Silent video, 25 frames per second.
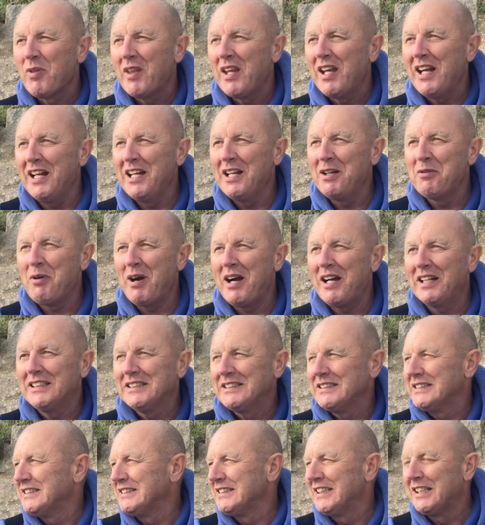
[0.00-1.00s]
Anyway,
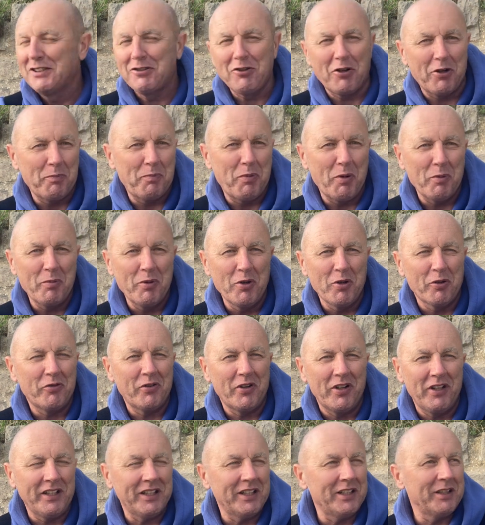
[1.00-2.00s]
trying to put me off,
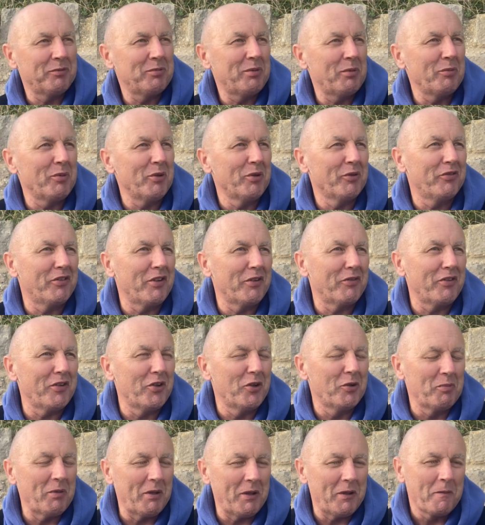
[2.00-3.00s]
aren't they? Put me off the
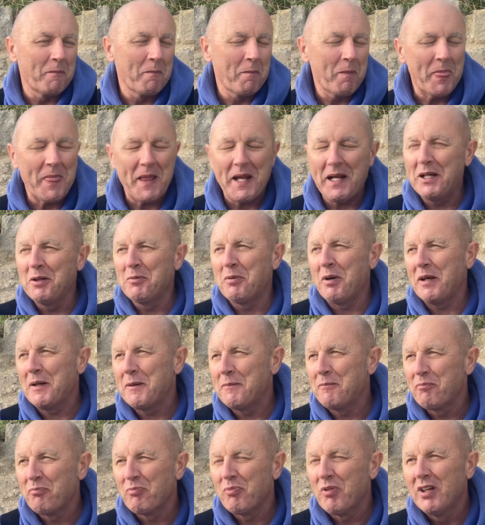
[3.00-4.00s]
filming. Anyway,
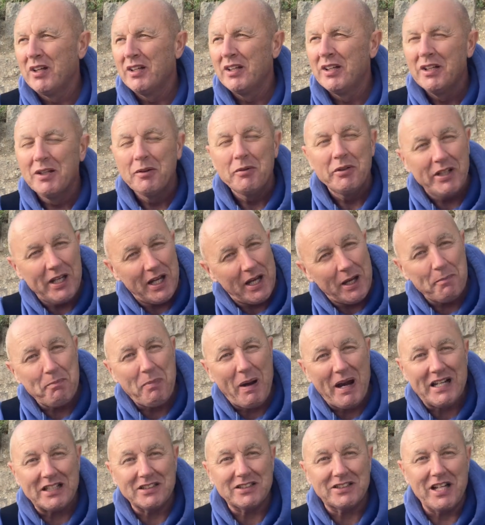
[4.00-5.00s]
yeah,
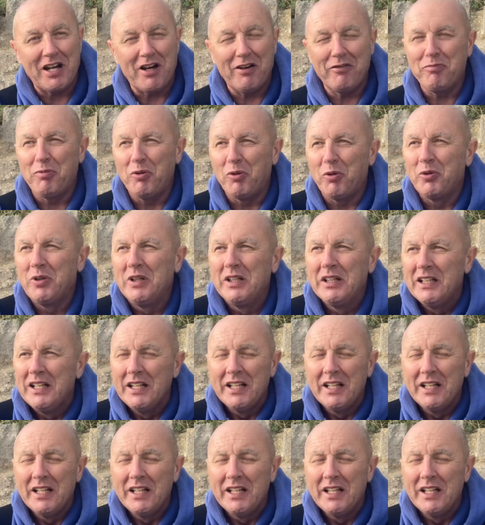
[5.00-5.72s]
back at Southbourne.